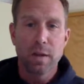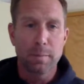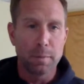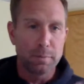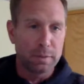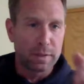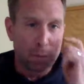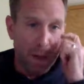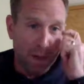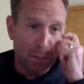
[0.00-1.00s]
I'm going to give
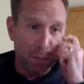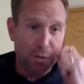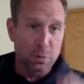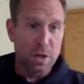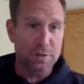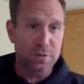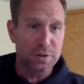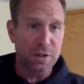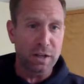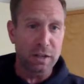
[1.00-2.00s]
it back to Mr. West for a
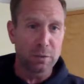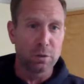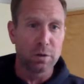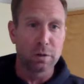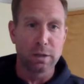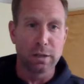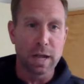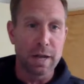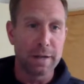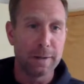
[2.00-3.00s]
second. We're going to get
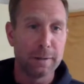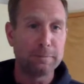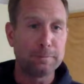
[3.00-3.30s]
out of here.